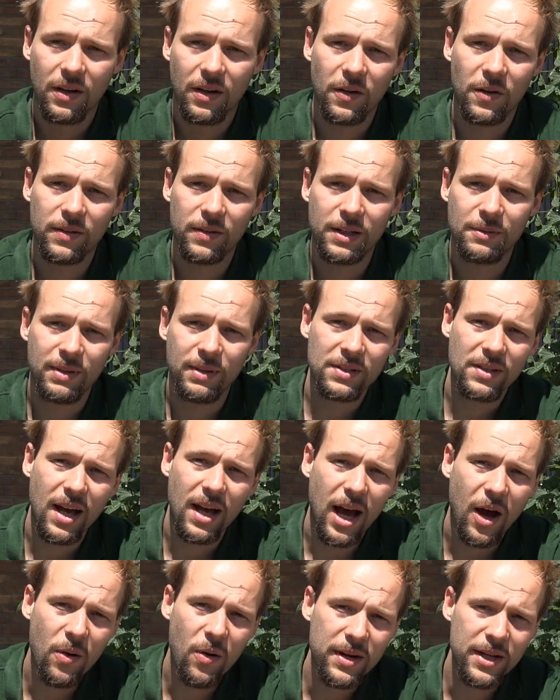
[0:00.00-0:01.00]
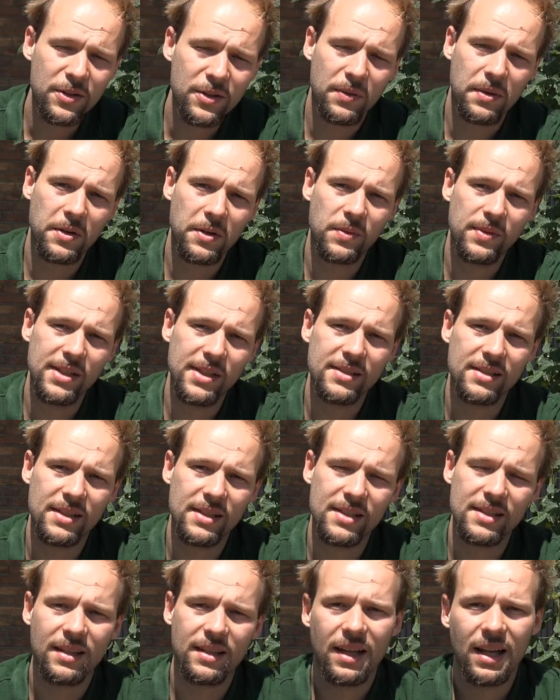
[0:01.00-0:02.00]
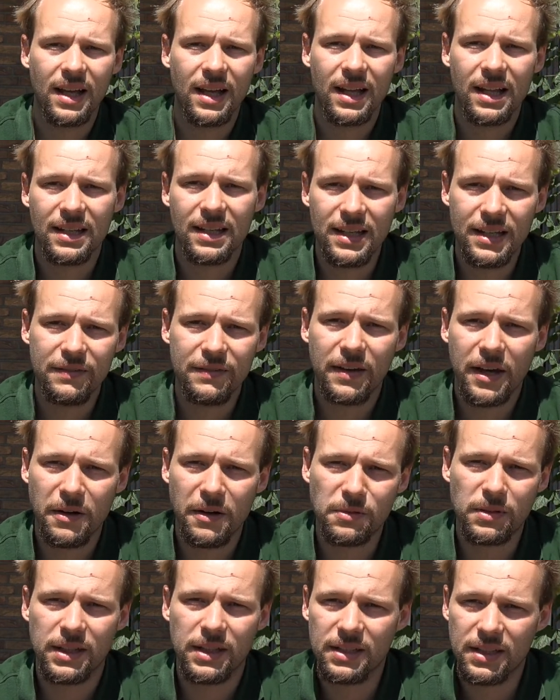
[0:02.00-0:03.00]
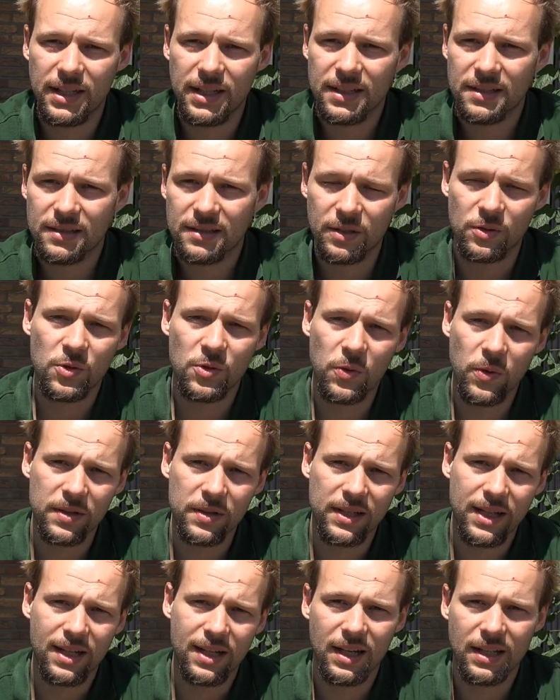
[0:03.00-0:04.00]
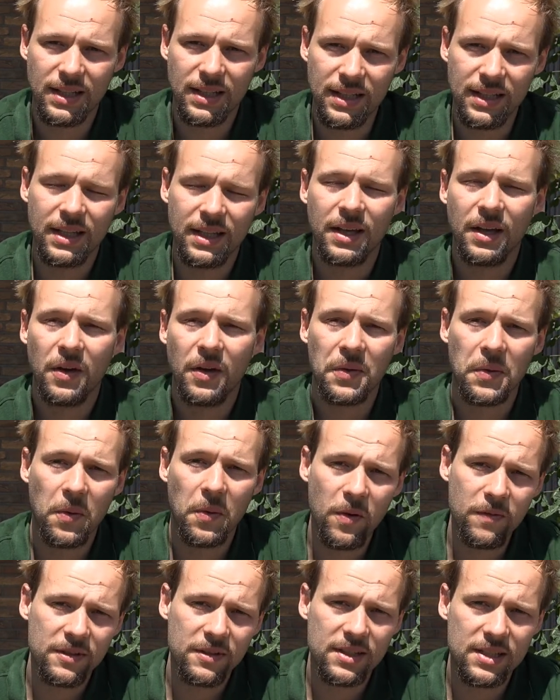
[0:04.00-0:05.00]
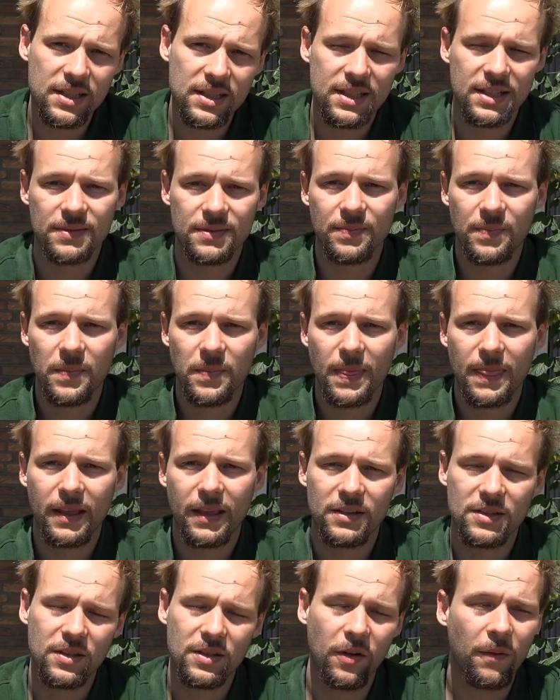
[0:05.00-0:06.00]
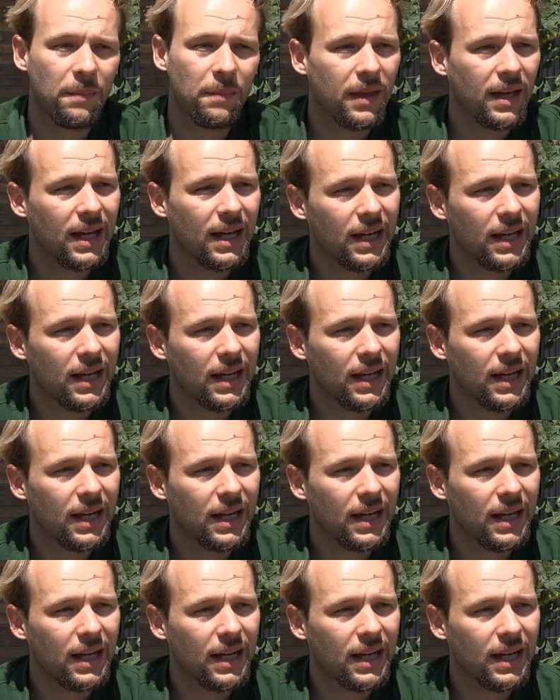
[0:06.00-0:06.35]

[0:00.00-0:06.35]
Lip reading: Alright, but how can you increase this leaf area index, in short LIE, over the season? So